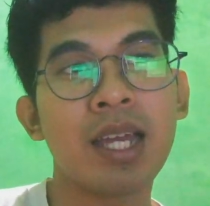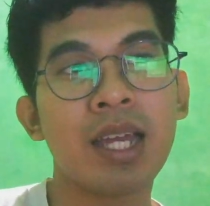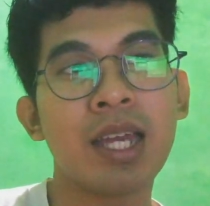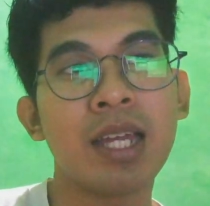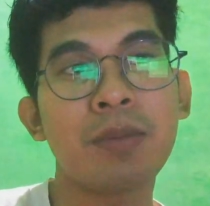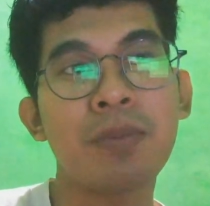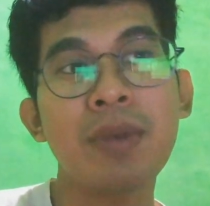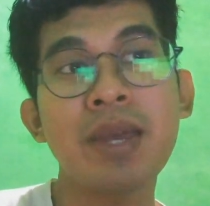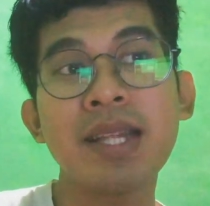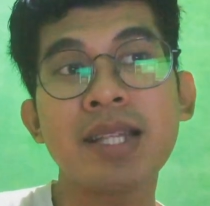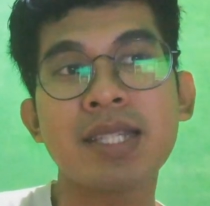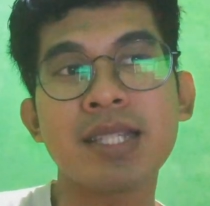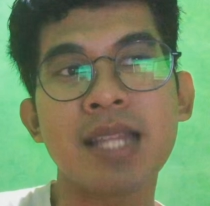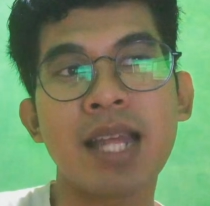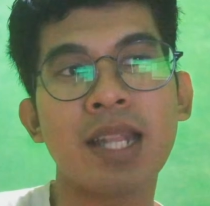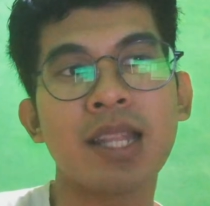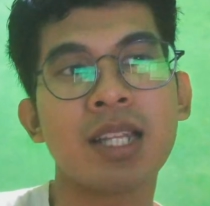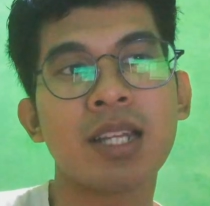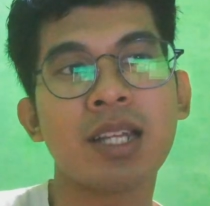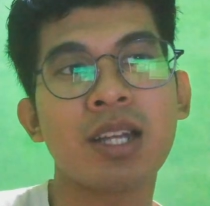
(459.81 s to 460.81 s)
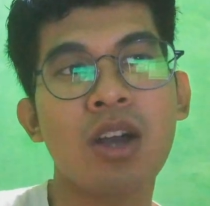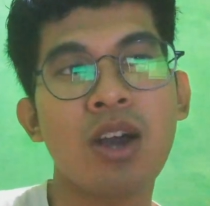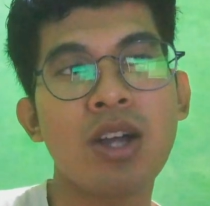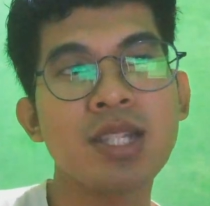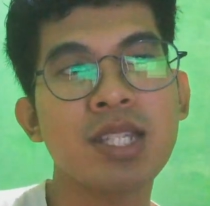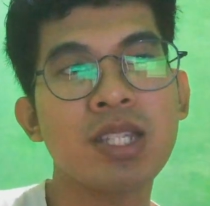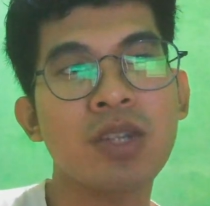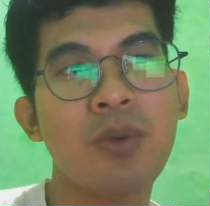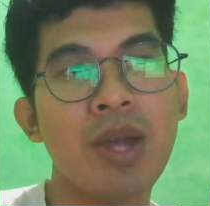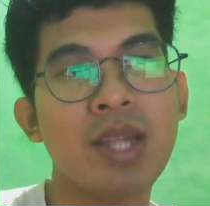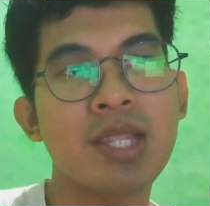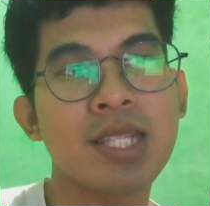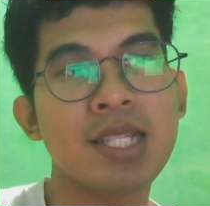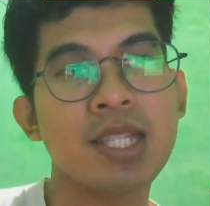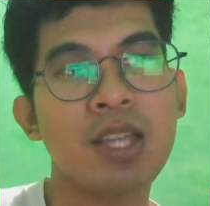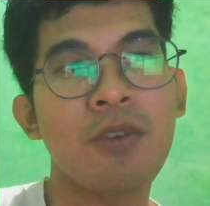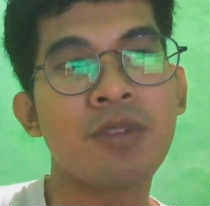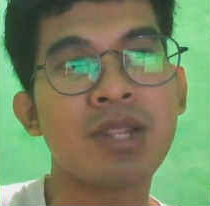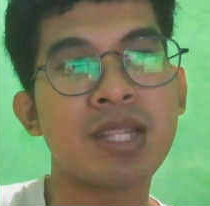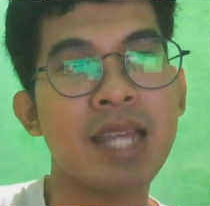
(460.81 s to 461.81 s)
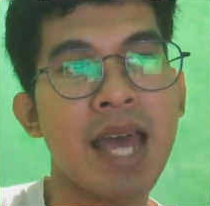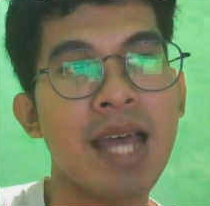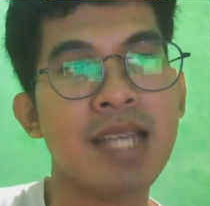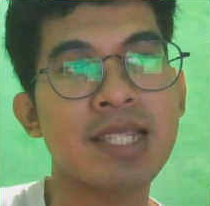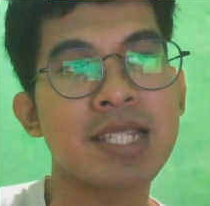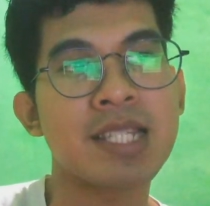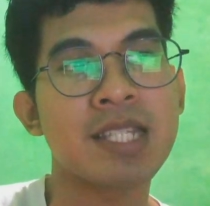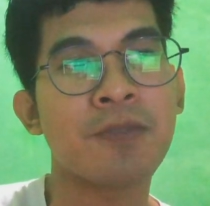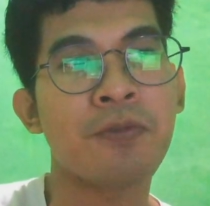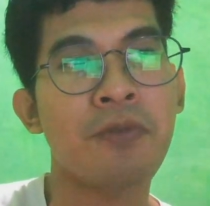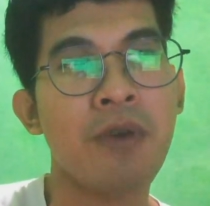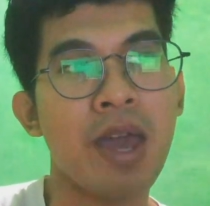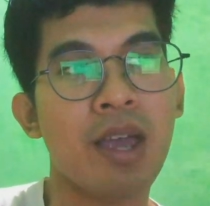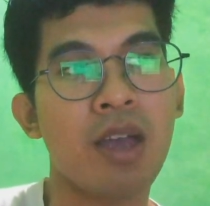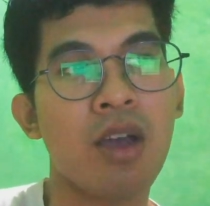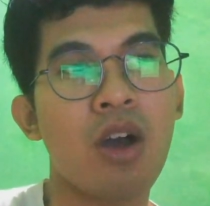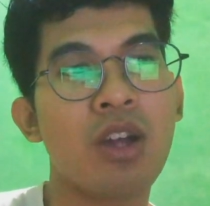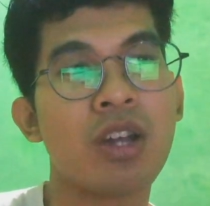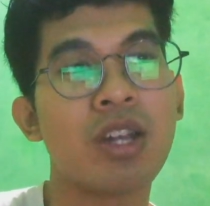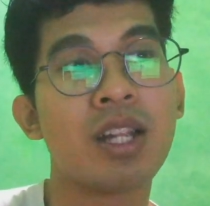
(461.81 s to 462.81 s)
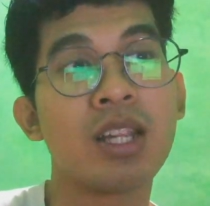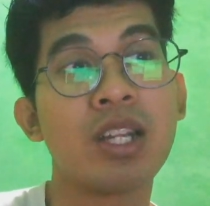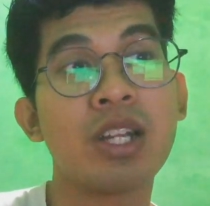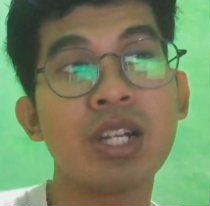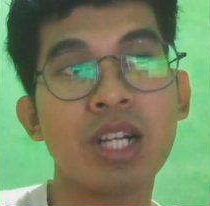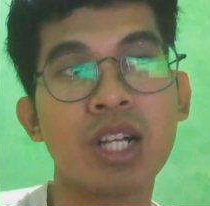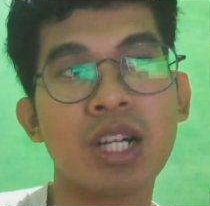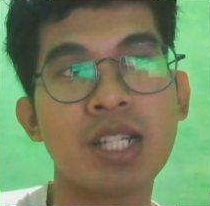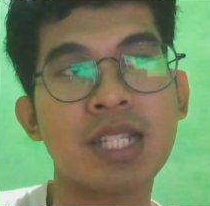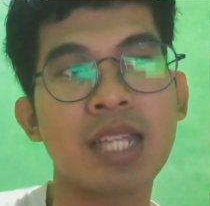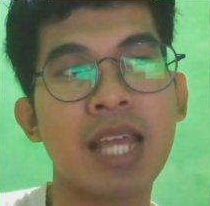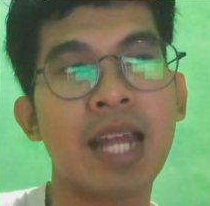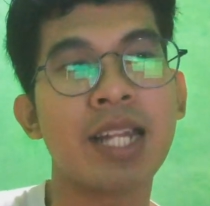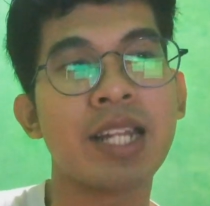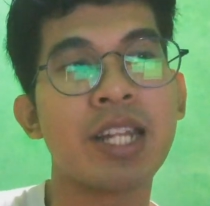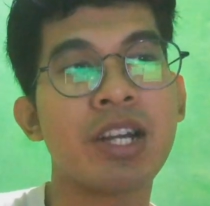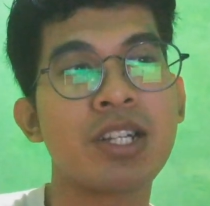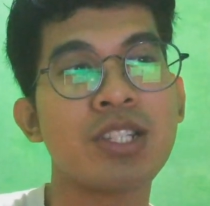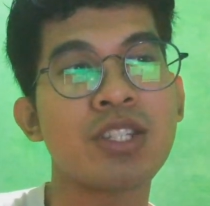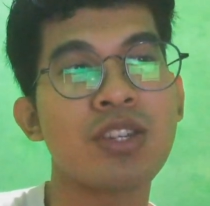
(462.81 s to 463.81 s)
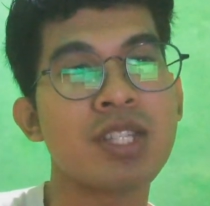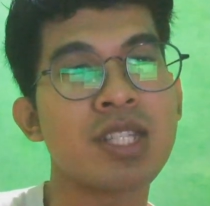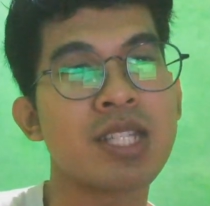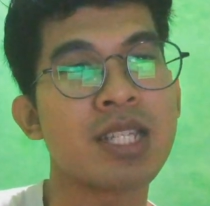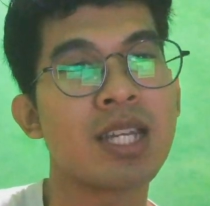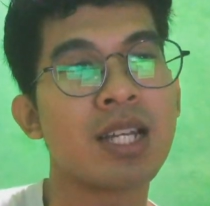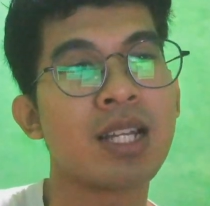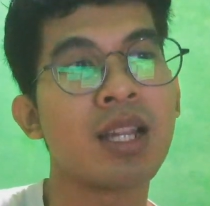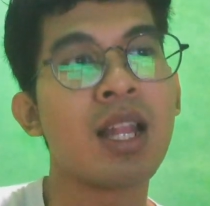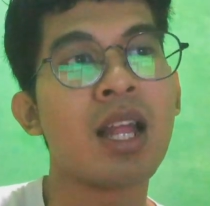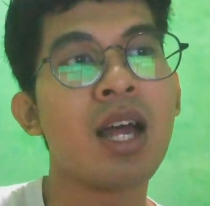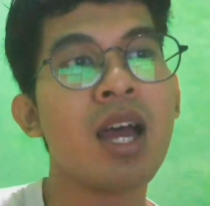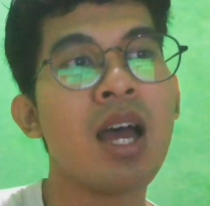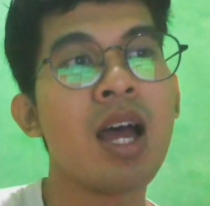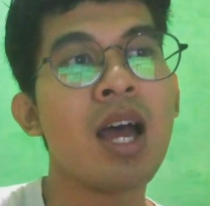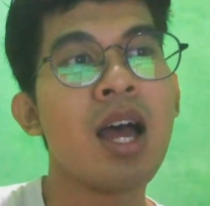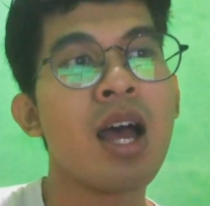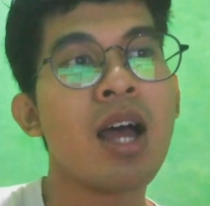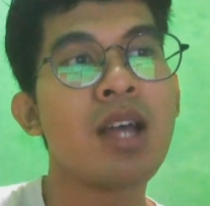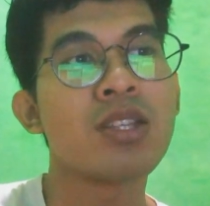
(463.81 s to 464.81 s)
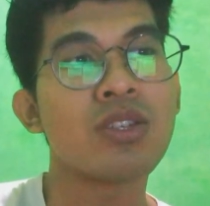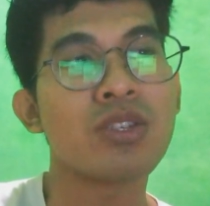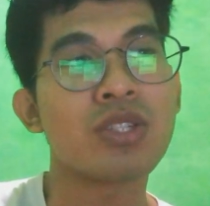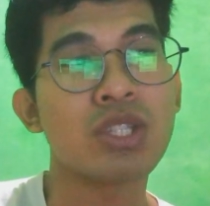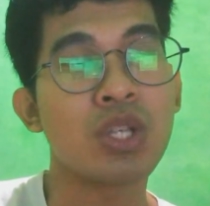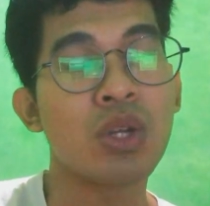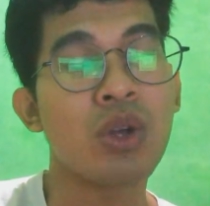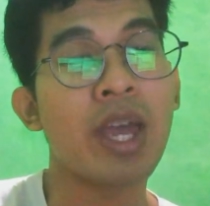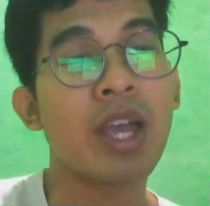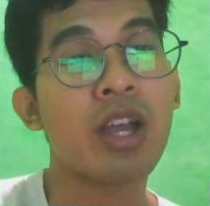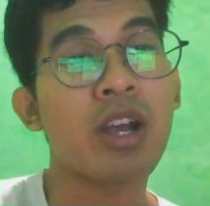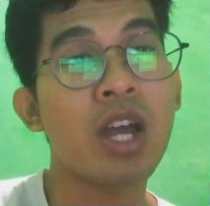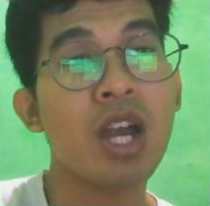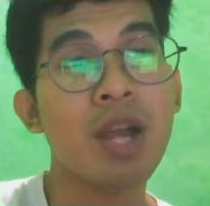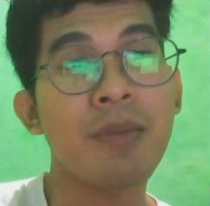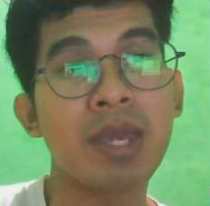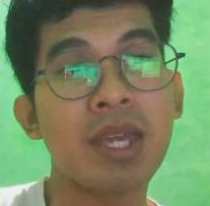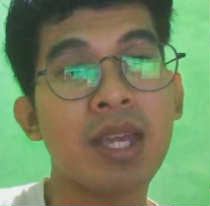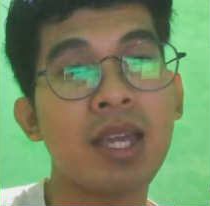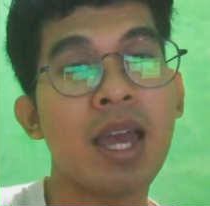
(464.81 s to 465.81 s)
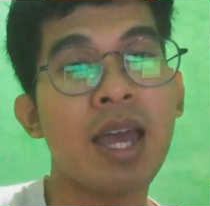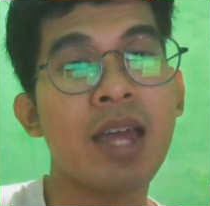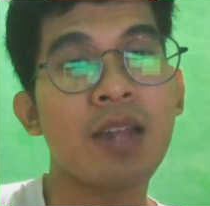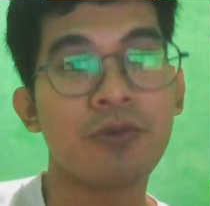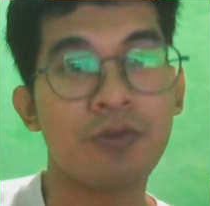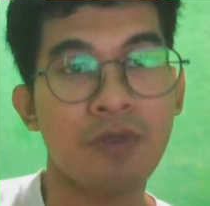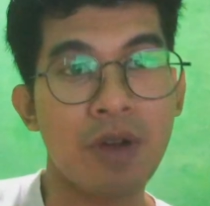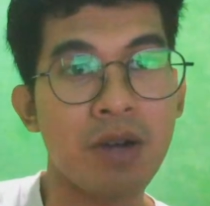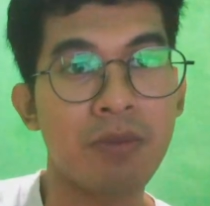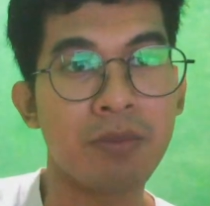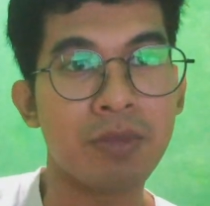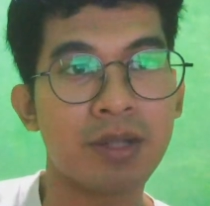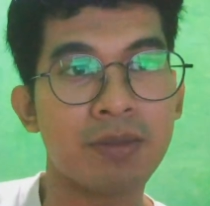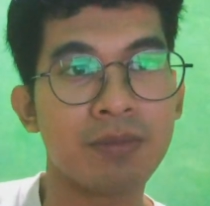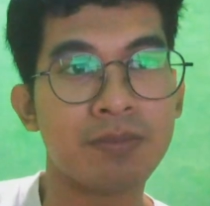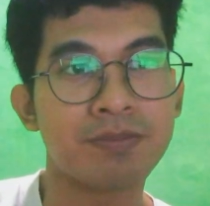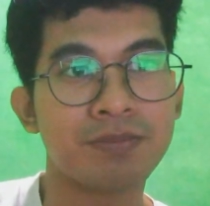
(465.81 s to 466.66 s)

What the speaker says: It means that the consequences of a test is effect on the learners and their socio-economic environment.